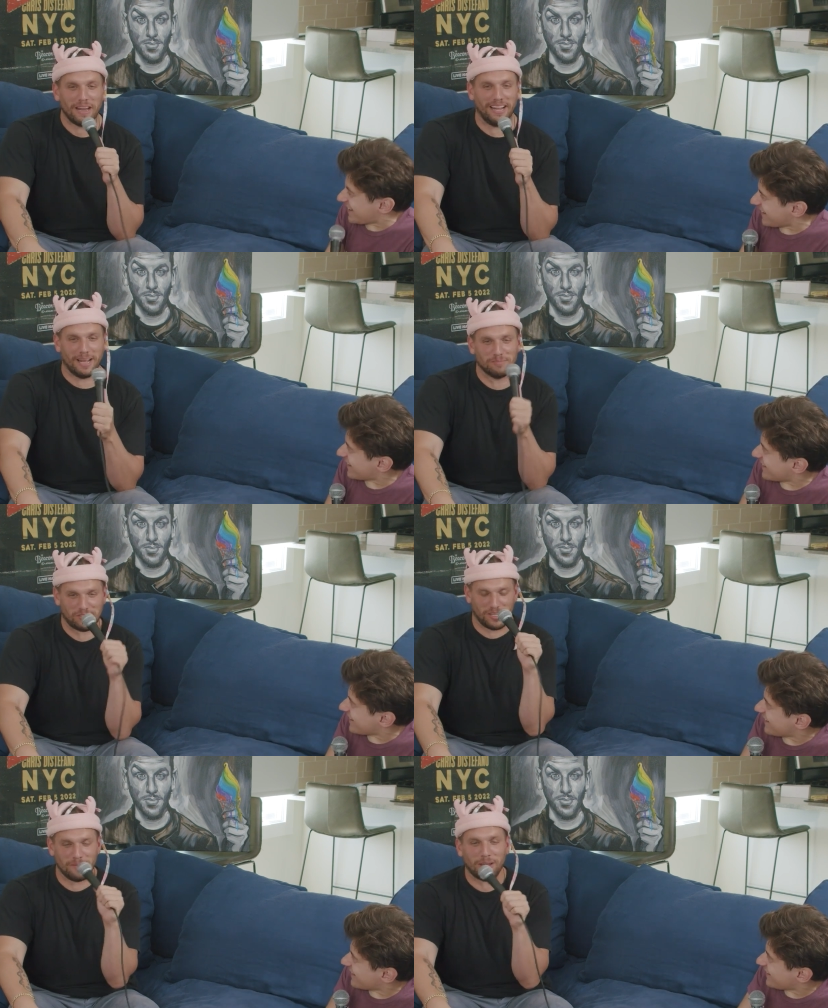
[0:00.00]
Speaker 1: admitting
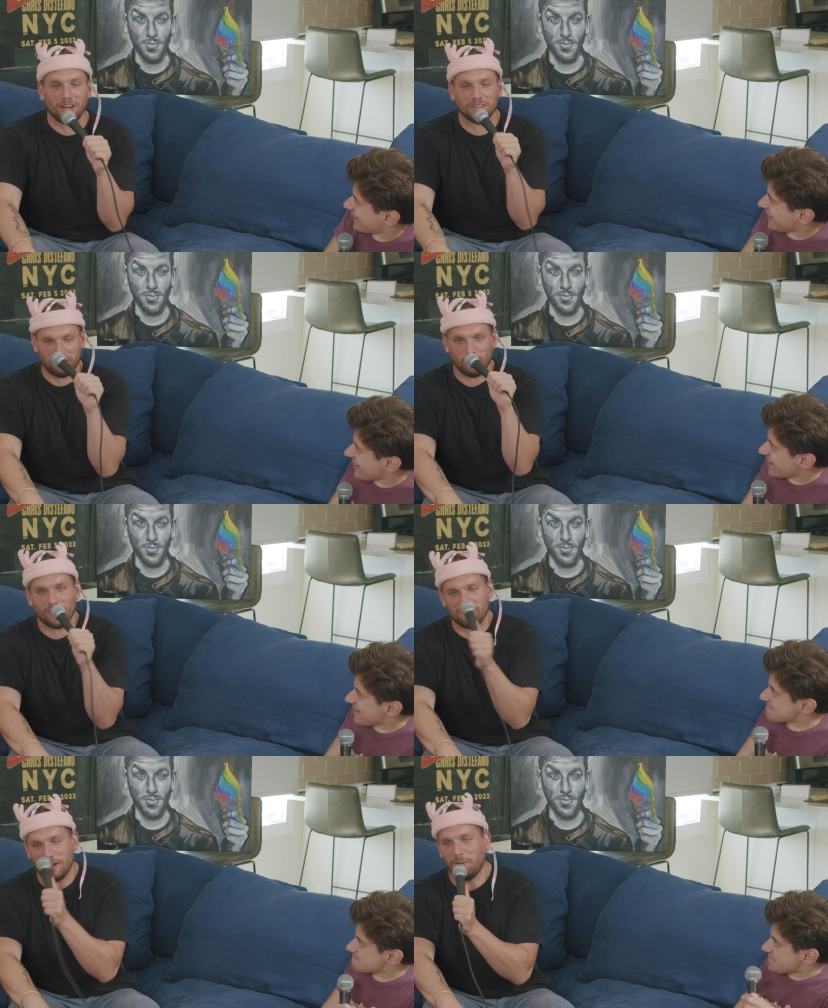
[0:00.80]
I'm sleeping on the
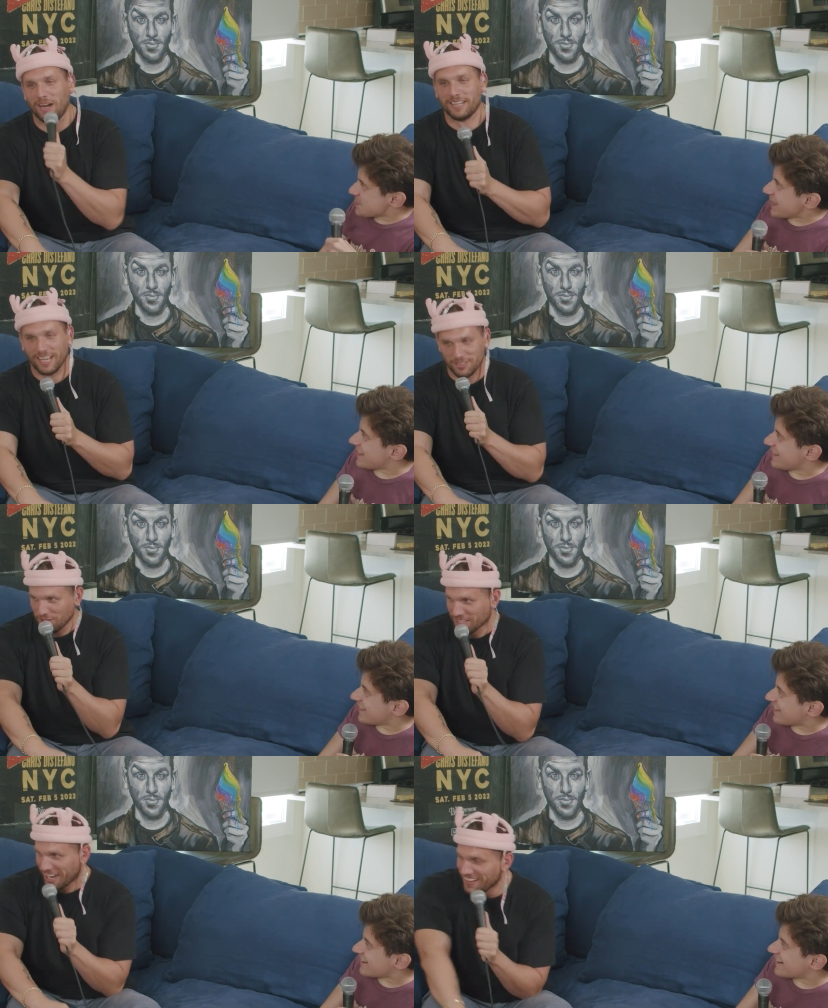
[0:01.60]
floor of my
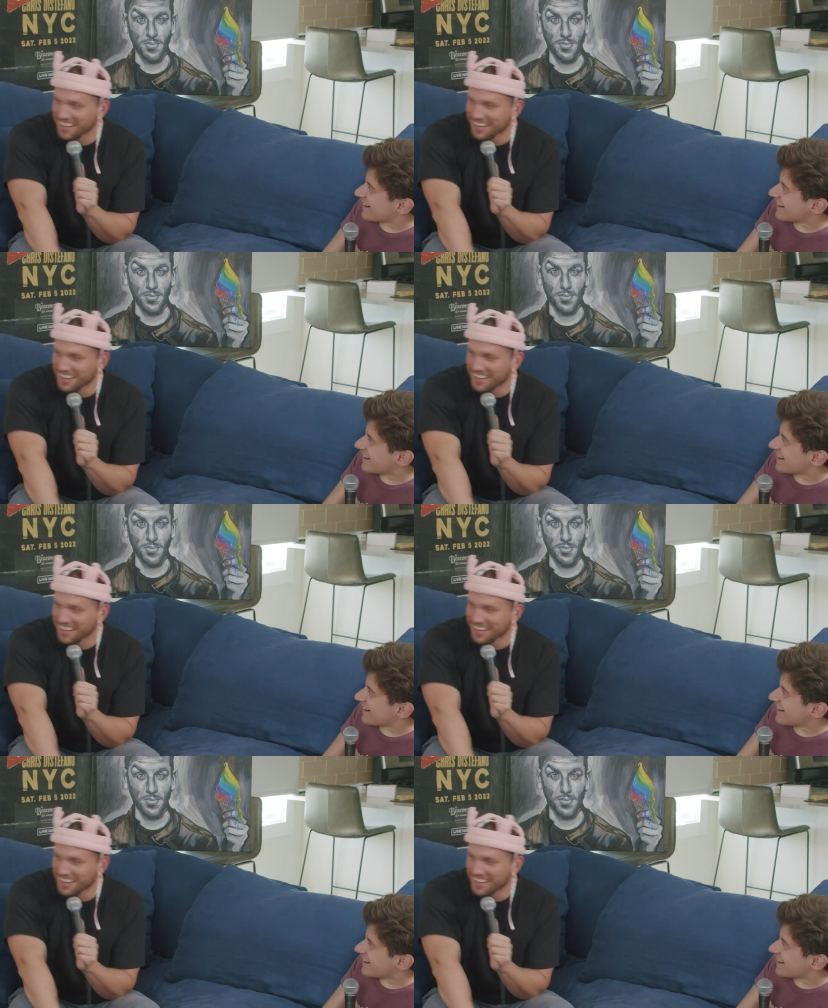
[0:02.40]
podcast studio.